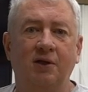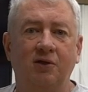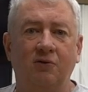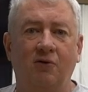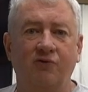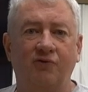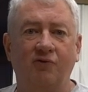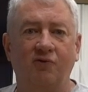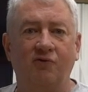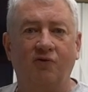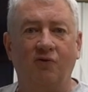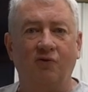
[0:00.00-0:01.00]
You also
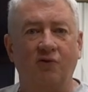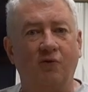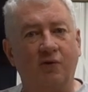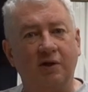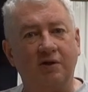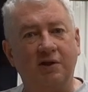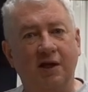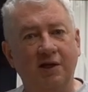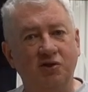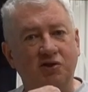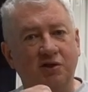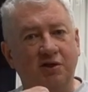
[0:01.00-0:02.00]
control the
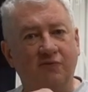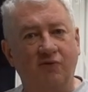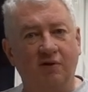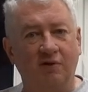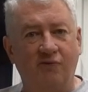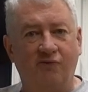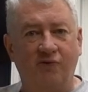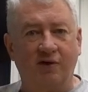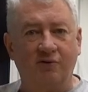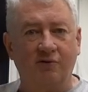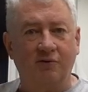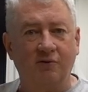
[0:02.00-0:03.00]
orientation of the lift
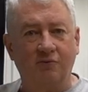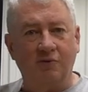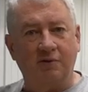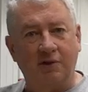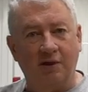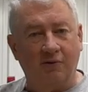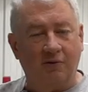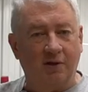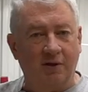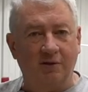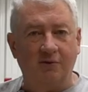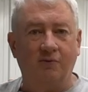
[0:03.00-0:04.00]
vector with the
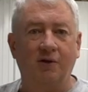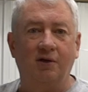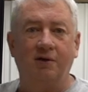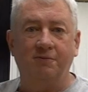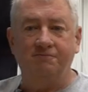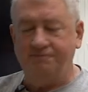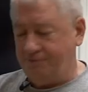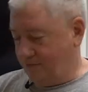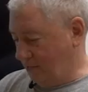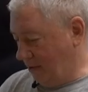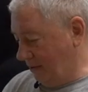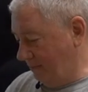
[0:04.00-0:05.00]
aileron and the rudder,
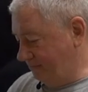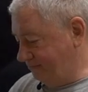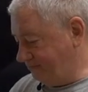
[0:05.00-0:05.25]
okay?